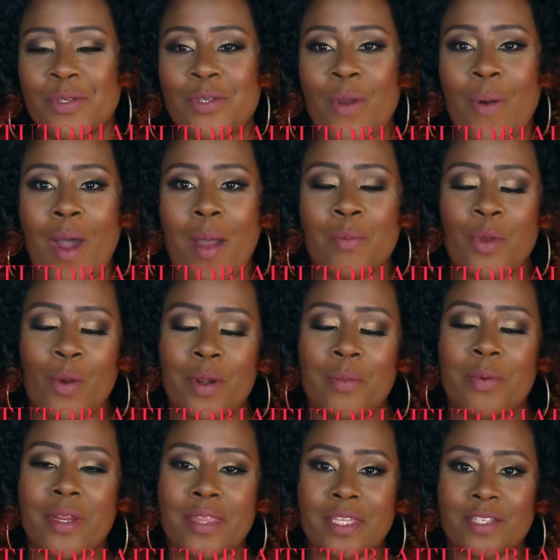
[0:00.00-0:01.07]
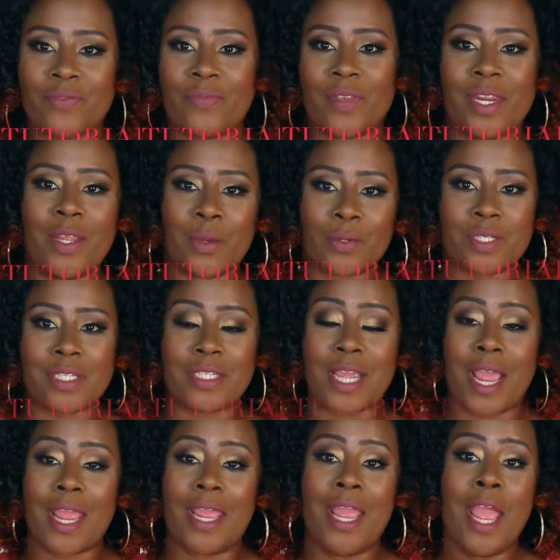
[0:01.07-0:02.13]
So I'm going to bring this video
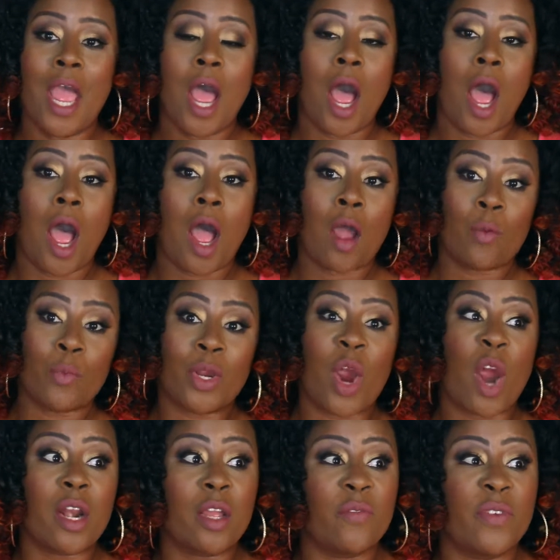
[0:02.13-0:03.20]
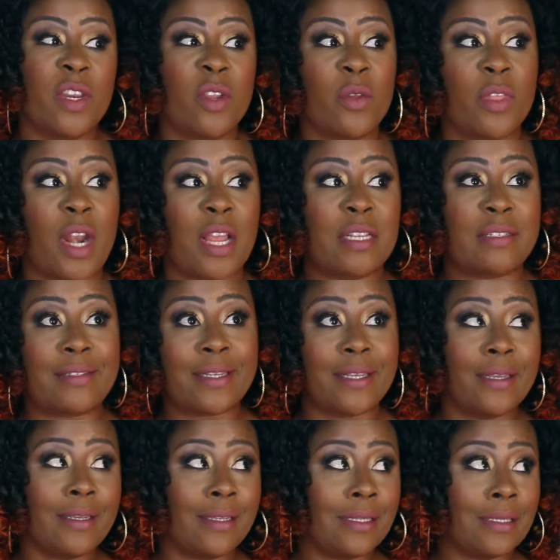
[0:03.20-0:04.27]
today regarding a video that I
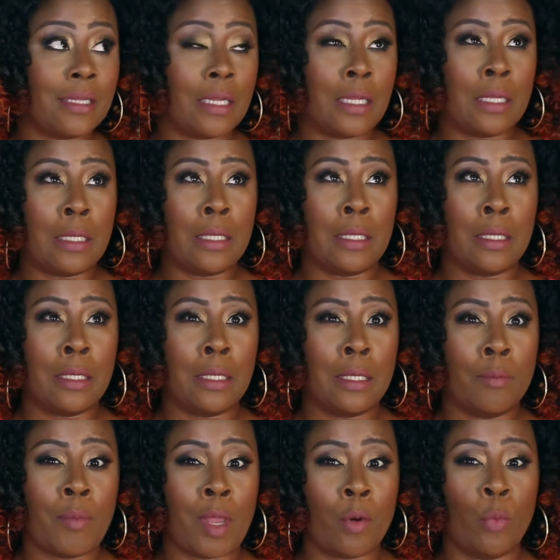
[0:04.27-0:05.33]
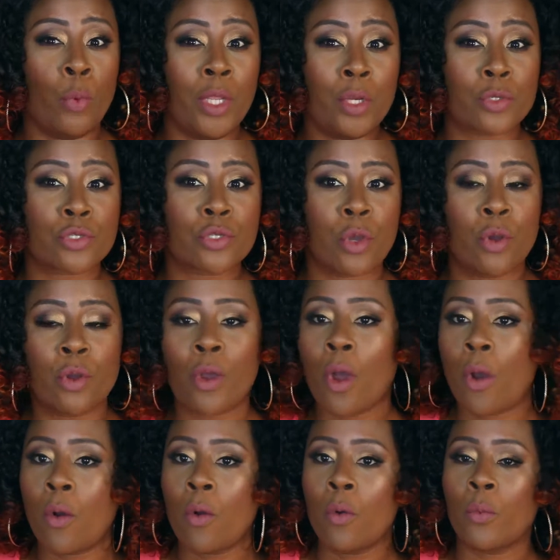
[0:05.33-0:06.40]
did about a week or so
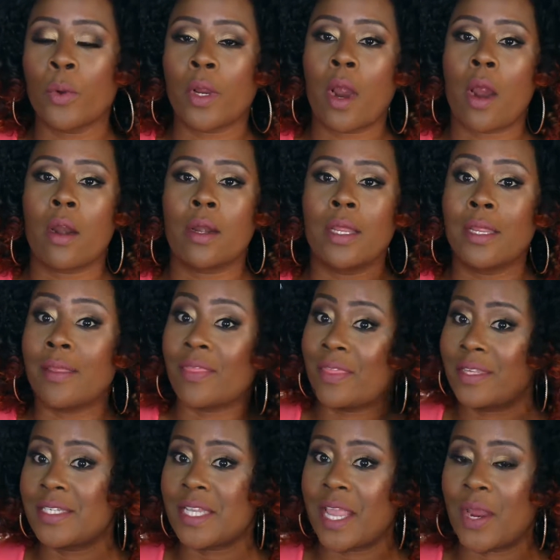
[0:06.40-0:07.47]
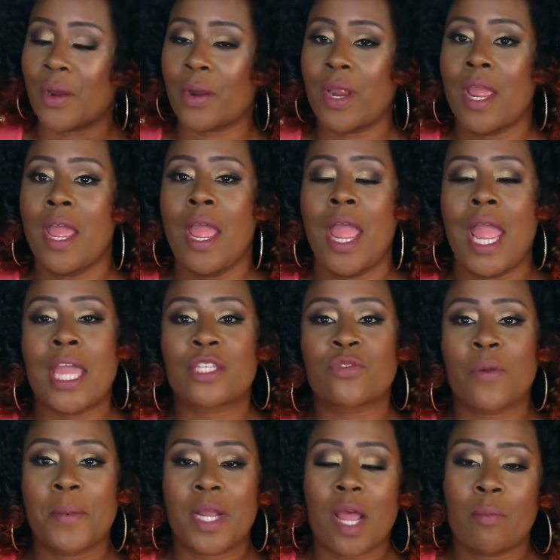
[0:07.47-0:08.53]
ago regarding this hair. It's
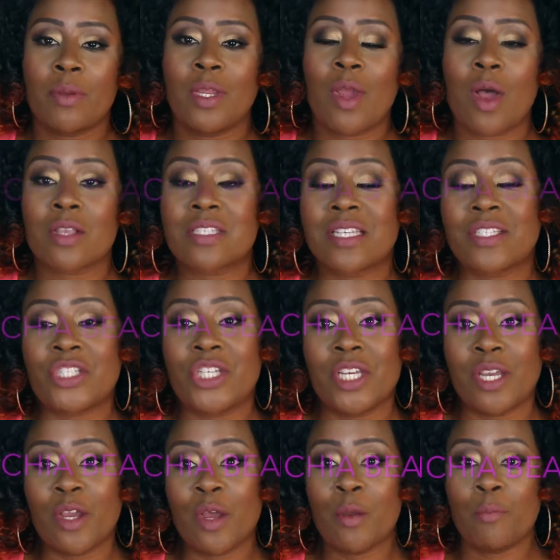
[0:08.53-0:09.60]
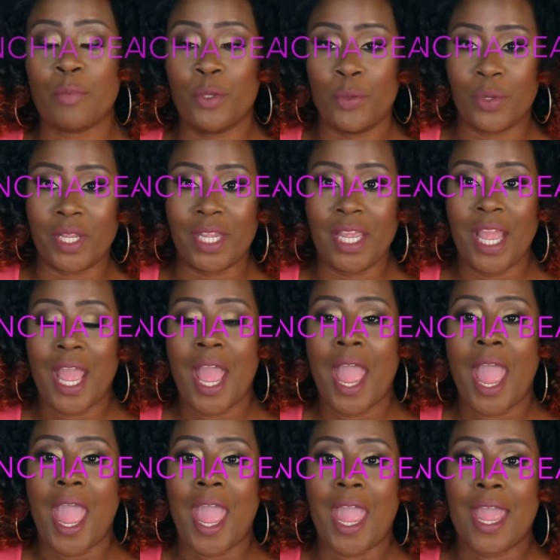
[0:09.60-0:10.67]
from a company called CYNCHIA Beauty,
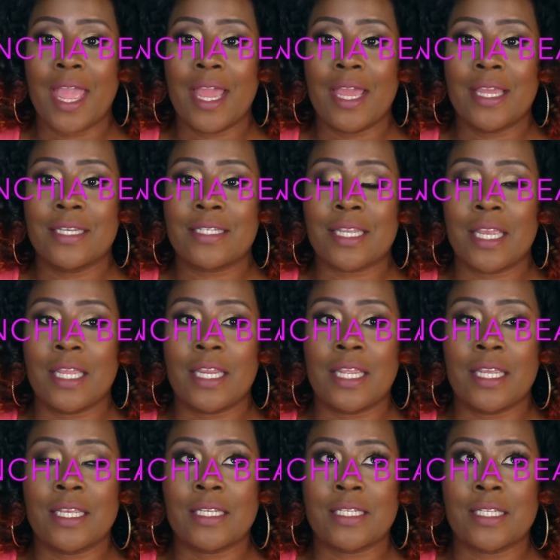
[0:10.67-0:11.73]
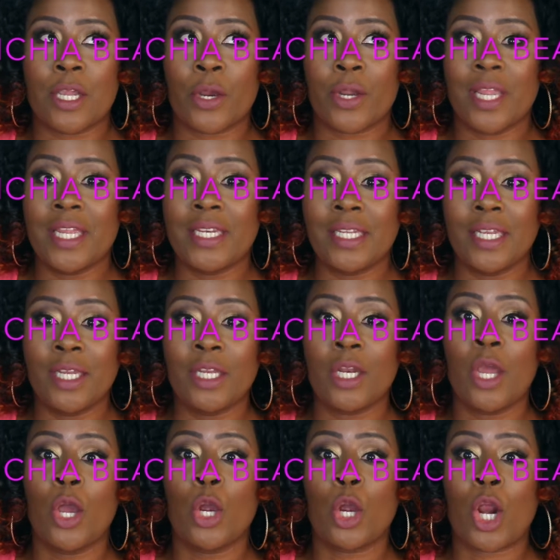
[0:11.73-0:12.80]
and it is their
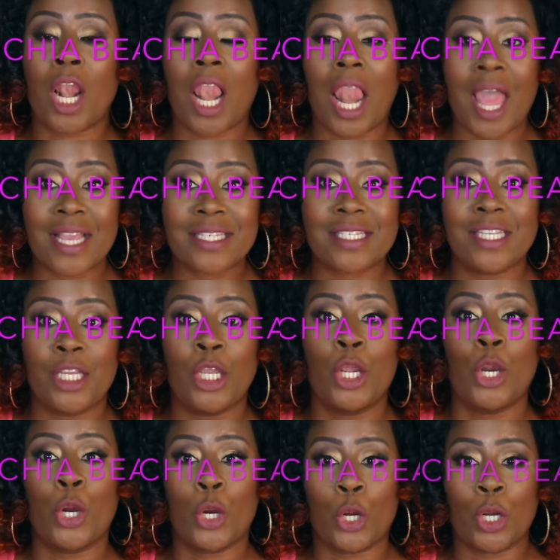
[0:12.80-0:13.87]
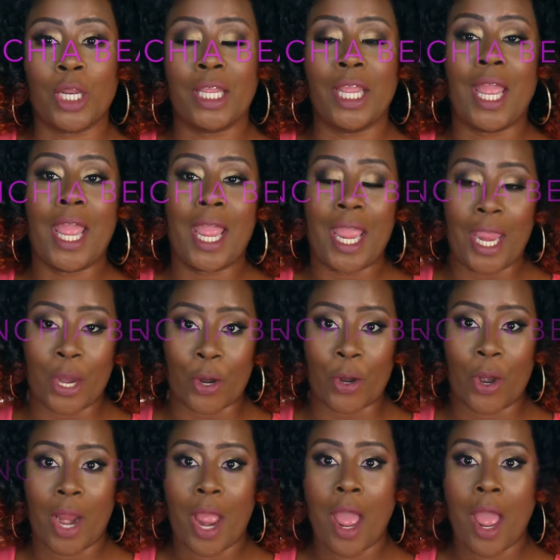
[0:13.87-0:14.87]
Indian classy curly hair.